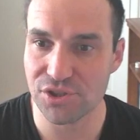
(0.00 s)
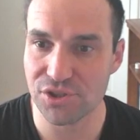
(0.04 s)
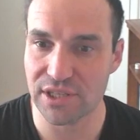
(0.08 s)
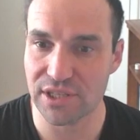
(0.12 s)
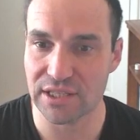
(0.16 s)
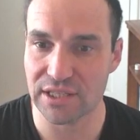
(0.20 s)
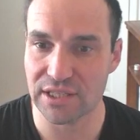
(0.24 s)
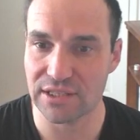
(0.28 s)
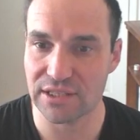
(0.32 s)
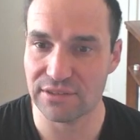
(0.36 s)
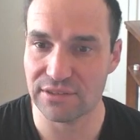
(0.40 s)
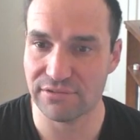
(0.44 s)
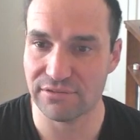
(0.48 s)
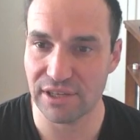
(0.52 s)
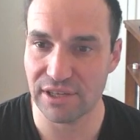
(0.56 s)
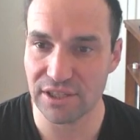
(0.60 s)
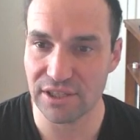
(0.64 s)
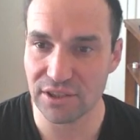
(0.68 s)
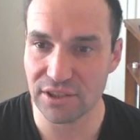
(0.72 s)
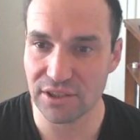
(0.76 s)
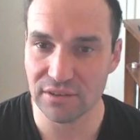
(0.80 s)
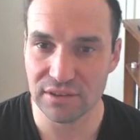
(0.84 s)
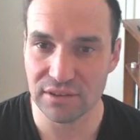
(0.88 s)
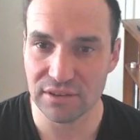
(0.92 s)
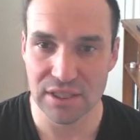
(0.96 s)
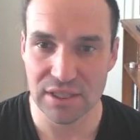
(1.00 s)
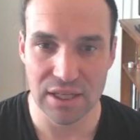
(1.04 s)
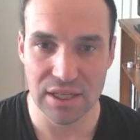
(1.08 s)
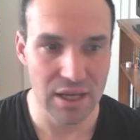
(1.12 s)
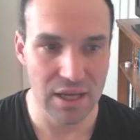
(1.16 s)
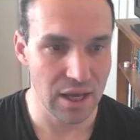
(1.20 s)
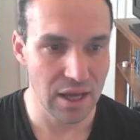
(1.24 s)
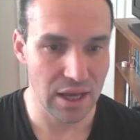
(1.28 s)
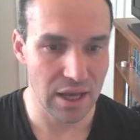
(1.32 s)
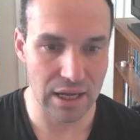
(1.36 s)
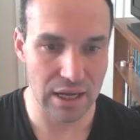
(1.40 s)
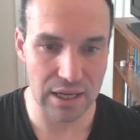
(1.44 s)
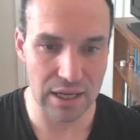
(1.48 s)
than a defender.
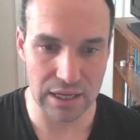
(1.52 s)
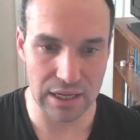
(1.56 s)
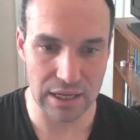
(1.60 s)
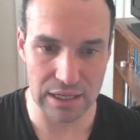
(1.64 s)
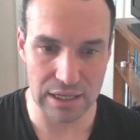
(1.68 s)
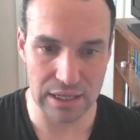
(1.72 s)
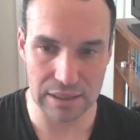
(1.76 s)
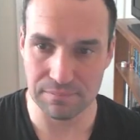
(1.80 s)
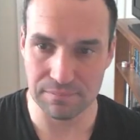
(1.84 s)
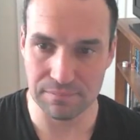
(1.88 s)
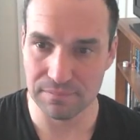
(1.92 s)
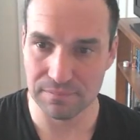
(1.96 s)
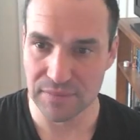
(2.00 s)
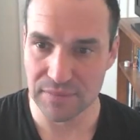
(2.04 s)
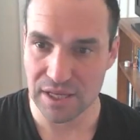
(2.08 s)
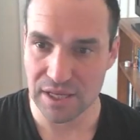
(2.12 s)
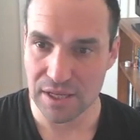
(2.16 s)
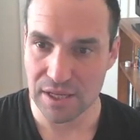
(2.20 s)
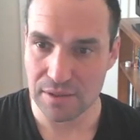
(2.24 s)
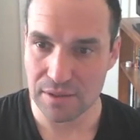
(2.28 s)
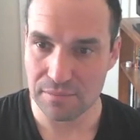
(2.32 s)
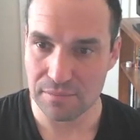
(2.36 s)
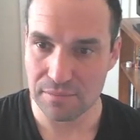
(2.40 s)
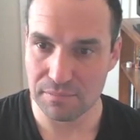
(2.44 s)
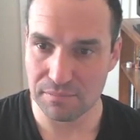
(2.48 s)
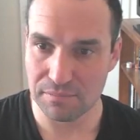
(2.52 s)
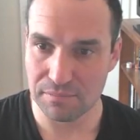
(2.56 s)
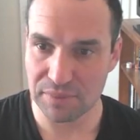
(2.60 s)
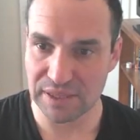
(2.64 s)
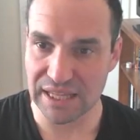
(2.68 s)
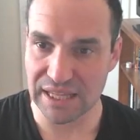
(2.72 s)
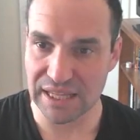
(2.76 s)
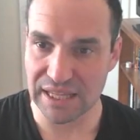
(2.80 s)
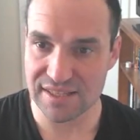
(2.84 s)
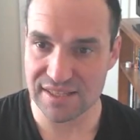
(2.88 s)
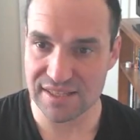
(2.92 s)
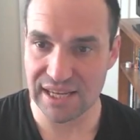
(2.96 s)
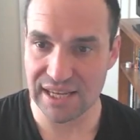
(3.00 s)
But
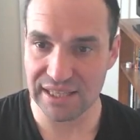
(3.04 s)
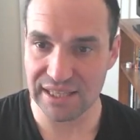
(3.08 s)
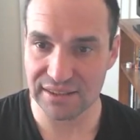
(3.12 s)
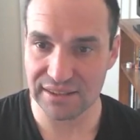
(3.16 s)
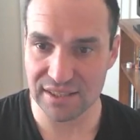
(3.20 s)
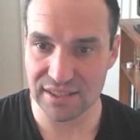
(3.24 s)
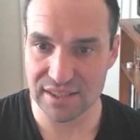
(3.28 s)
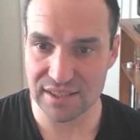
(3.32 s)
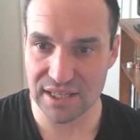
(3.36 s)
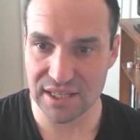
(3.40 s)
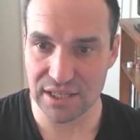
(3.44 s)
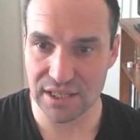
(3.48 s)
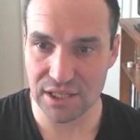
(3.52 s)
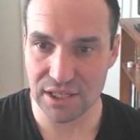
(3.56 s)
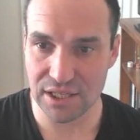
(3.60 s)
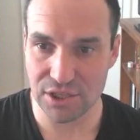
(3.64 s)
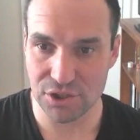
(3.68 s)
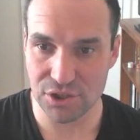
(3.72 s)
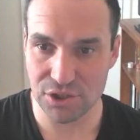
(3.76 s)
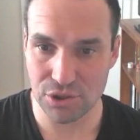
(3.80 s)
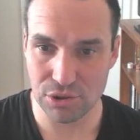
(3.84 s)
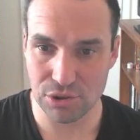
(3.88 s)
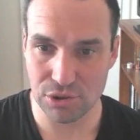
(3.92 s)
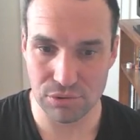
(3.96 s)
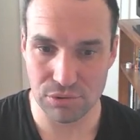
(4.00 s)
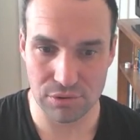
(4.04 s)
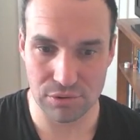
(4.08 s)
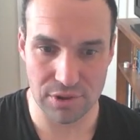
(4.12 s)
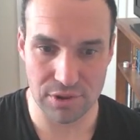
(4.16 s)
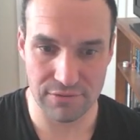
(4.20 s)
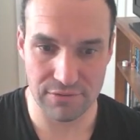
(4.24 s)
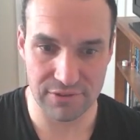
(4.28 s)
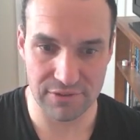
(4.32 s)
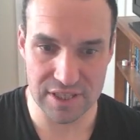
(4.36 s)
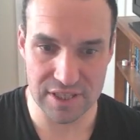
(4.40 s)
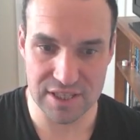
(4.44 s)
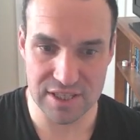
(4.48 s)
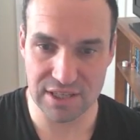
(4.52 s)
that aside, let's get into the
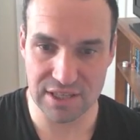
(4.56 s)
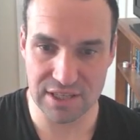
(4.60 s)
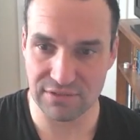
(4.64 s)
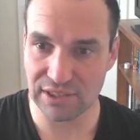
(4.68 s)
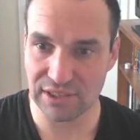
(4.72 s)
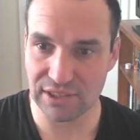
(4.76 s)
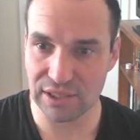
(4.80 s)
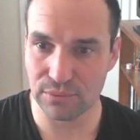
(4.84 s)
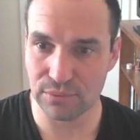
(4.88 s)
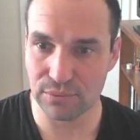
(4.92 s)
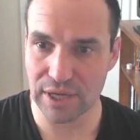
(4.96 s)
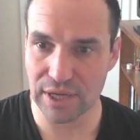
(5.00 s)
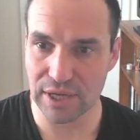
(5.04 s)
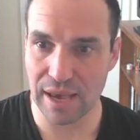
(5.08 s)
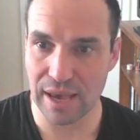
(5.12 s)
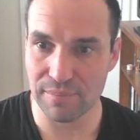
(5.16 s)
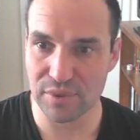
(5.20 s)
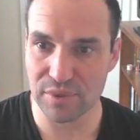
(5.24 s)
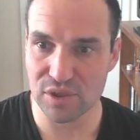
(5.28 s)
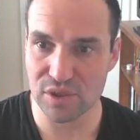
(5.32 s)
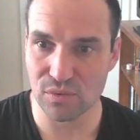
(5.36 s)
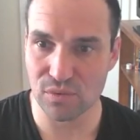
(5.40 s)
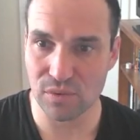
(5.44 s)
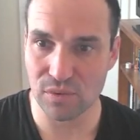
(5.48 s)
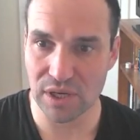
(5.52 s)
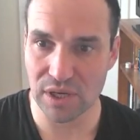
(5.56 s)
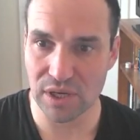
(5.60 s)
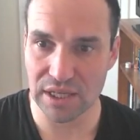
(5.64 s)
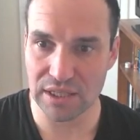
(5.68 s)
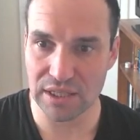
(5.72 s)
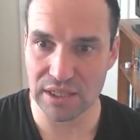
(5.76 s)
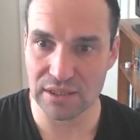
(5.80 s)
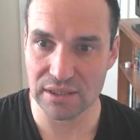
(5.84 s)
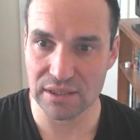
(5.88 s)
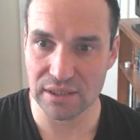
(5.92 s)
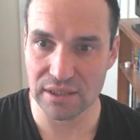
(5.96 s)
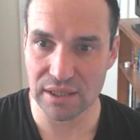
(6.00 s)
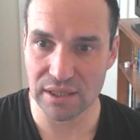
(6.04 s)
fun stuff, like what happens
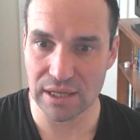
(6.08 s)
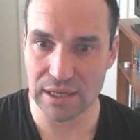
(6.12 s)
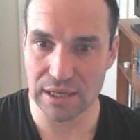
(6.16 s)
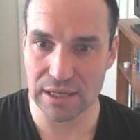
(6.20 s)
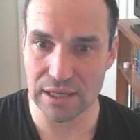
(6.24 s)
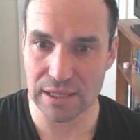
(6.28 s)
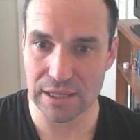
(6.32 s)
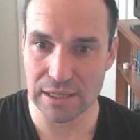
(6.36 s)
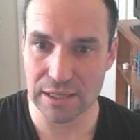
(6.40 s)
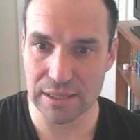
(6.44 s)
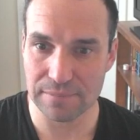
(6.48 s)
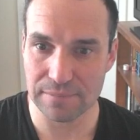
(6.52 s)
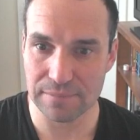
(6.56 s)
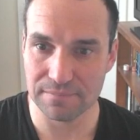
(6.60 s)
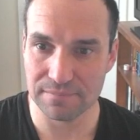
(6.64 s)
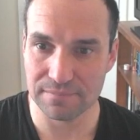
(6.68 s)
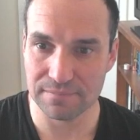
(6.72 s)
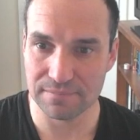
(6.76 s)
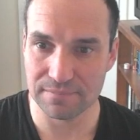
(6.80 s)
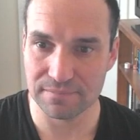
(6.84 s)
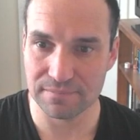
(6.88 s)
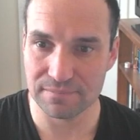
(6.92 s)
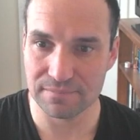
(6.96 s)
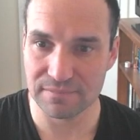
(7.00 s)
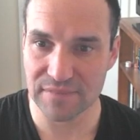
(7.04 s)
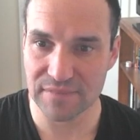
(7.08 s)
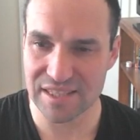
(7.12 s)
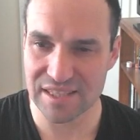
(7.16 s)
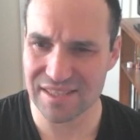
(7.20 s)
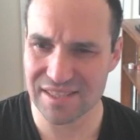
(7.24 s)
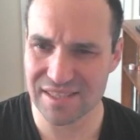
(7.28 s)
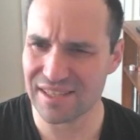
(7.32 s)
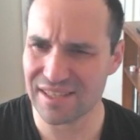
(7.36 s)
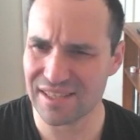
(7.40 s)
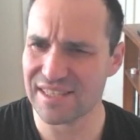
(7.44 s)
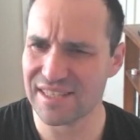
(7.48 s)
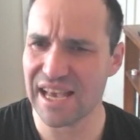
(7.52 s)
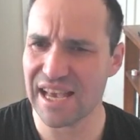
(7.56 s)
when that's
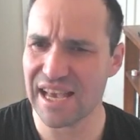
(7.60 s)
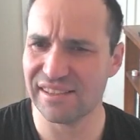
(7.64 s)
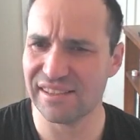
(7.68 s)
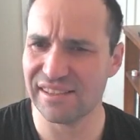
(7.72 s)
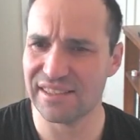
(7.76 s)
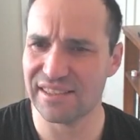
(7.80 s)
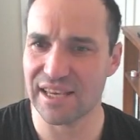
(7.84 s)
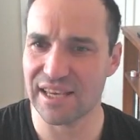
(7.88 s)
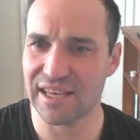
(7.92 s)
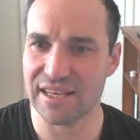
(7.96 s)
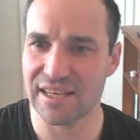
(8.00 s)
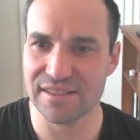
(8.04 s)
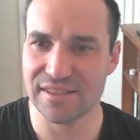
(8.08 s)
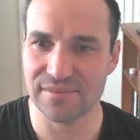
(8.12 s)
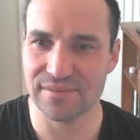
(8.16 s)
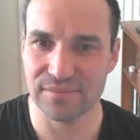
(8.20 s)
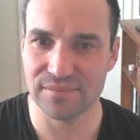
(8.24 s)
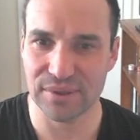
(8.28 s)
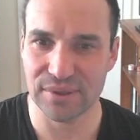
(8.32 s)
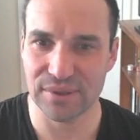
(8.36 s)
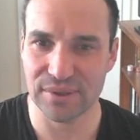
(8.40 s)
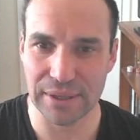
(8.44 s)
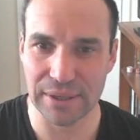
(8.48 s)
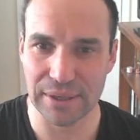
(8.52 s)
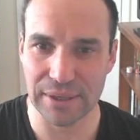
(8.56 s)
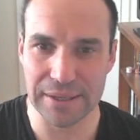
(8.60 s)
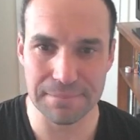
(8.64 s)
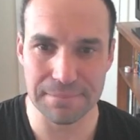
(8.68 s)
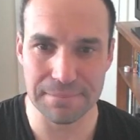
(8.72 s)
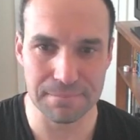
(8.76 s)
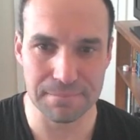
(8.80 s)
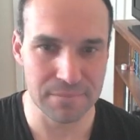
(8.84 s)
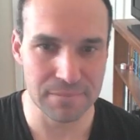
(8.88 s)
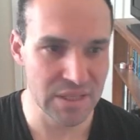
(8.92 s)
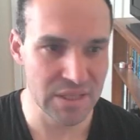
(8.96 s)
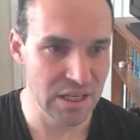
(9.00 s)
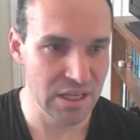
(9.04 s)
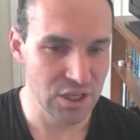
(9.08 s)
not exactly the case, right?
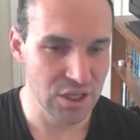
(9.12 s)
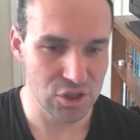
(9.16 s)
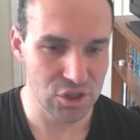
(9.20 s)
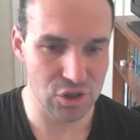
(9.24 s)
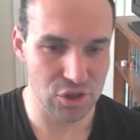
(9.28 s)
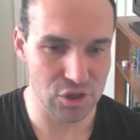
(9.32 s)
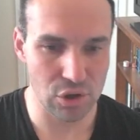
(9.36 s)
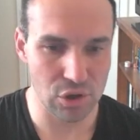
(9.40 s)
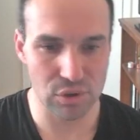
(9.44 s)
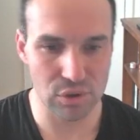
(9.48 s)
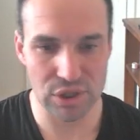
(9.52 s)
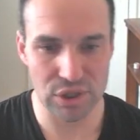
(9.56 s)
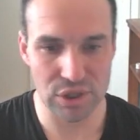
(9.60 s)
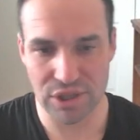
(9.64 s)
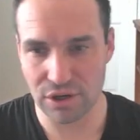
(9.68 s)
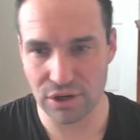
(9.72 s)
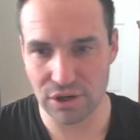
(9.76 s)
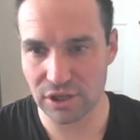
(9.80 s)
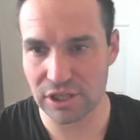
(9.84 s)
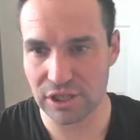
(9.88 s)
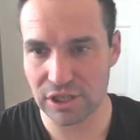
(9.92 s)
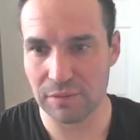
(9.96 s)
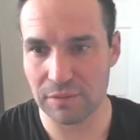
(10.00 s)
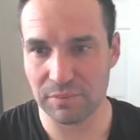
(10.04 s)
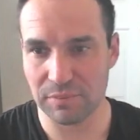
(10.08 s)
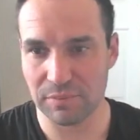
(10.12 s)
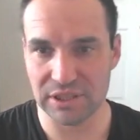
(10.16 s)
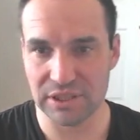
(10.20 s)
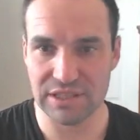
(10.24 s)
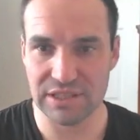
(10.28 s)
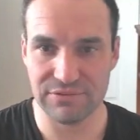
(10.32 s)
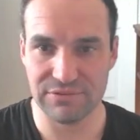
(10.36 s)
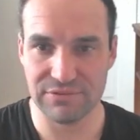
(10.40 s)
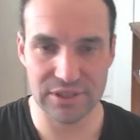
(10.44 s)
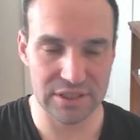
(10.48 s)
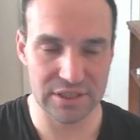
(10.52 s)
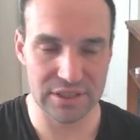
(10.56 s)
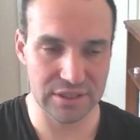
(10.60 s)
So there are a couple of
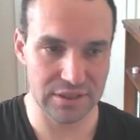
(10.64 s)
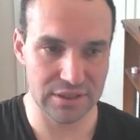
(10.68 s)
different